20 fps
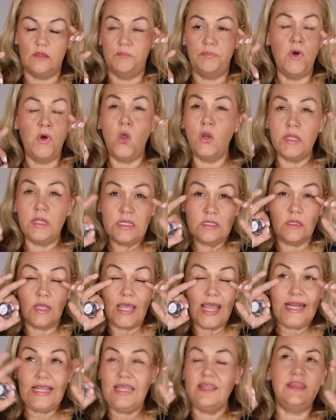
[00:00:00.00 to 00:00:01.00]
pollen,
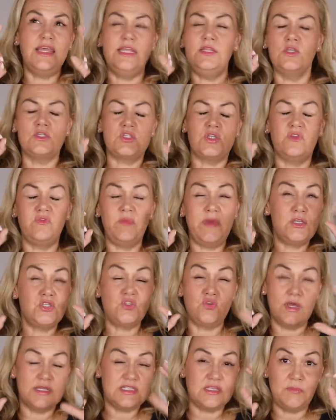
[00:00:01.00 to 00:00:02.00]
anything that sort of
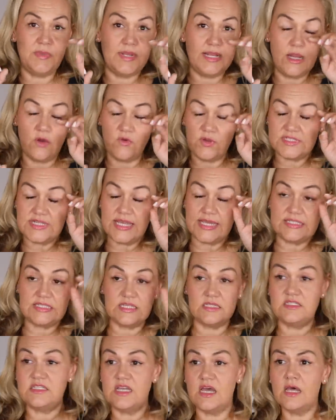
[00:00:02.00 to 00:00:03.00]
makes your eyes a bit
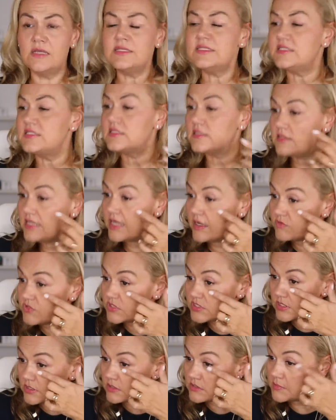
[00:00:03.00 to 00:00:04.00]
irritated, dust. Now I've
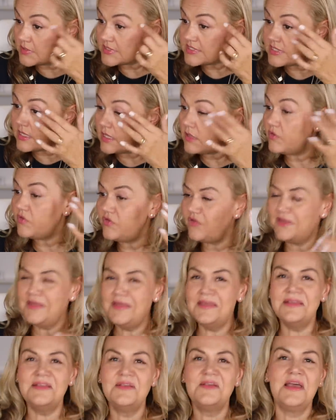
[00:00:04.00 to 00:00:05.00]
just done it to myself.
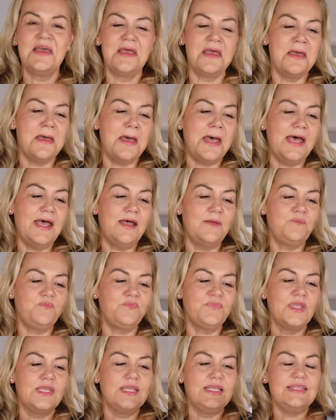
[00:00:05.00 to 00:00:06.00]

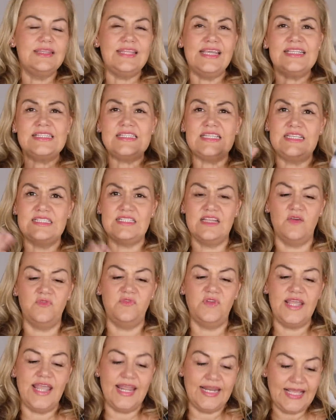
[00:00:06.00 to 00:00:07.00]
this is
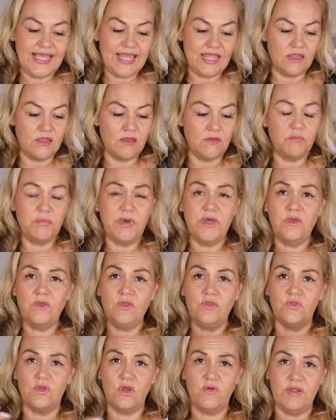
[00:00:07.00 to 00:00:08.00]
lovely. And again,
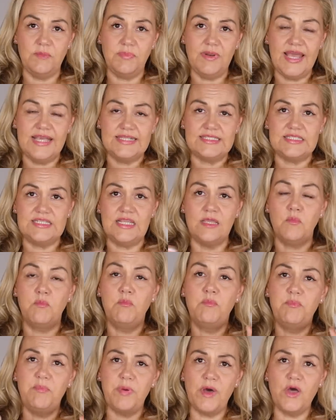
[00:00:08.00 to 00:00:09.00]
both are in plastic.
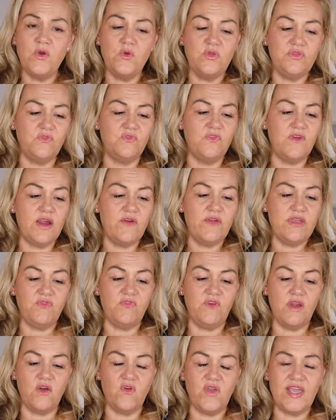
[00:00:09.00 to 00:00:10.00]
Both very,
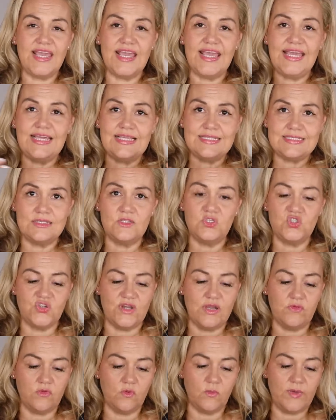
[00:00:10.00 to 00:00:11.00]
very easy to
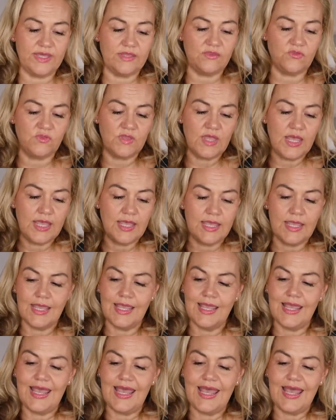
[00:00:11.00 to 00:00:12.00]
travel with.
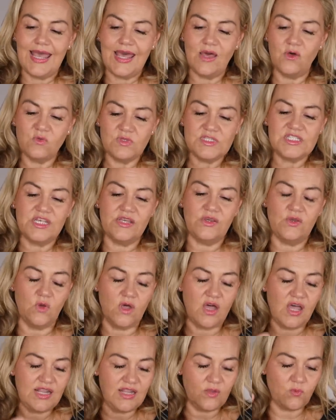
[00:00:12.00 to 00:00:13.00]

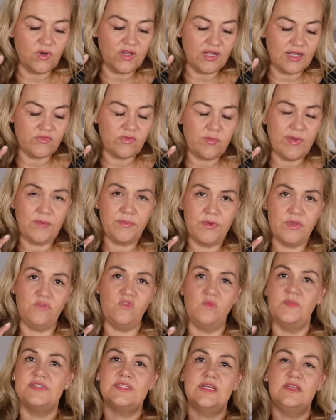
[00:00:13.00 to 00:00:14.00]
Also, what I love about both
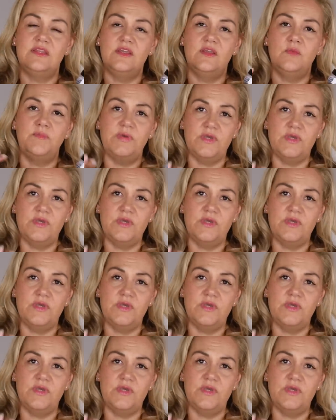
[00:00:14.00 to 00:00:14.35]
of them is that they're